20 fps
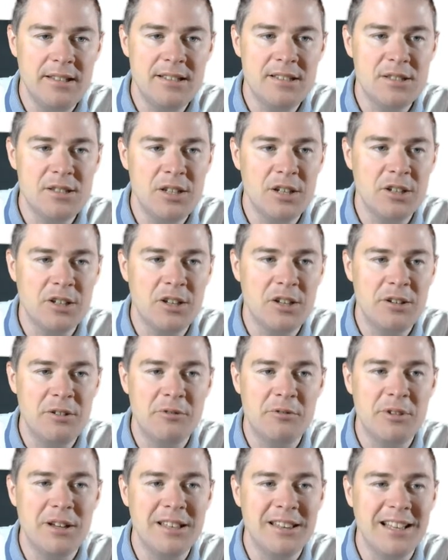it's not going
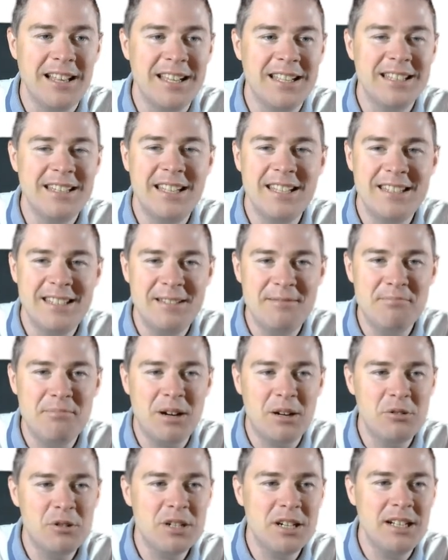to run like that in
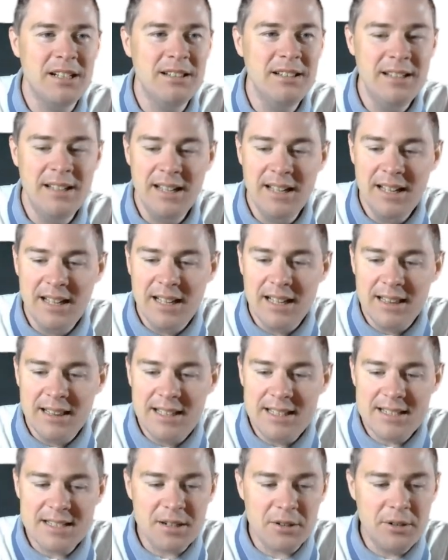PowerShell.
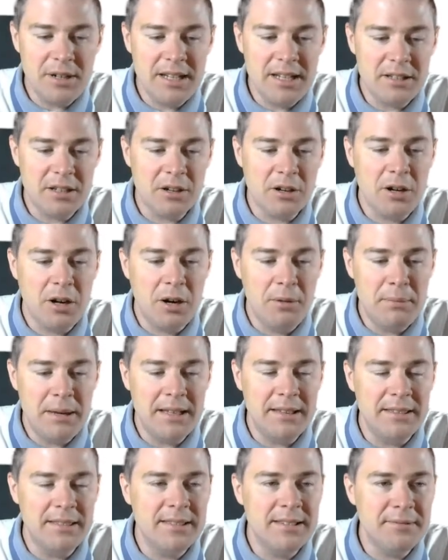Let's create a
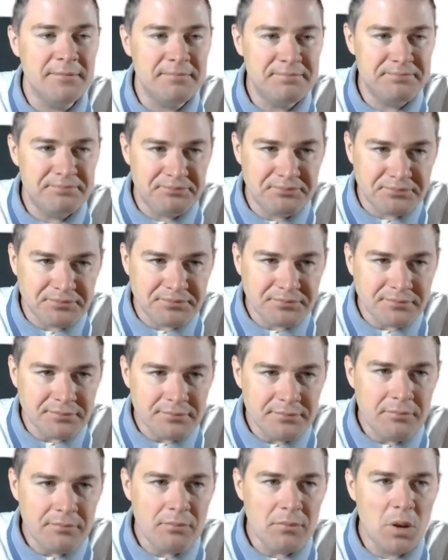comment
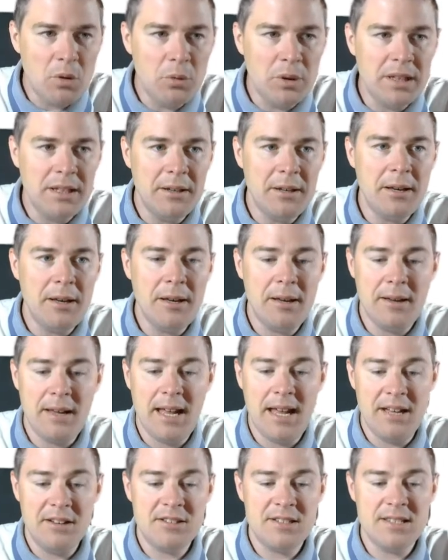with a
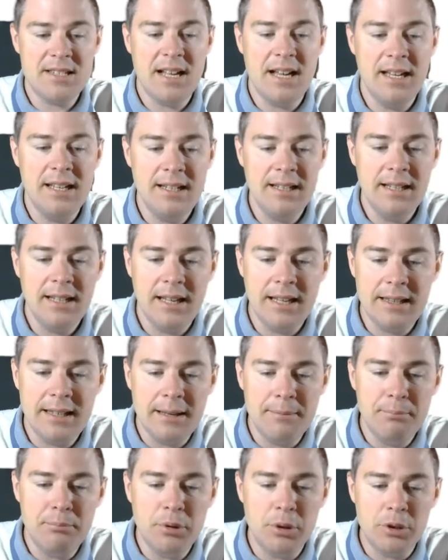hash sign and
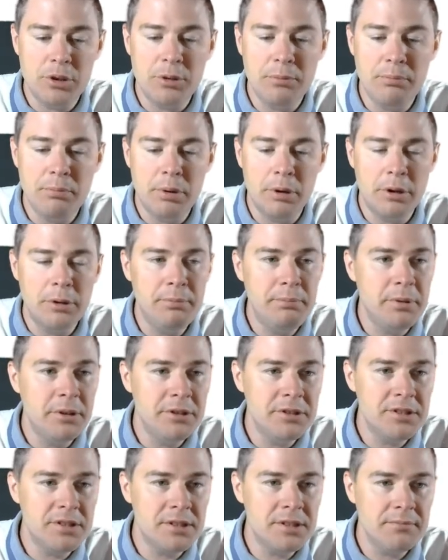then put
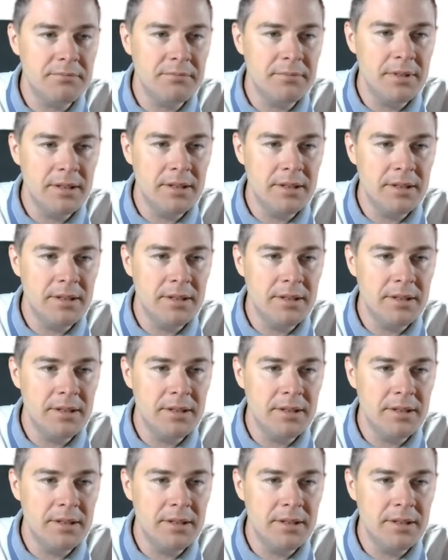purpose.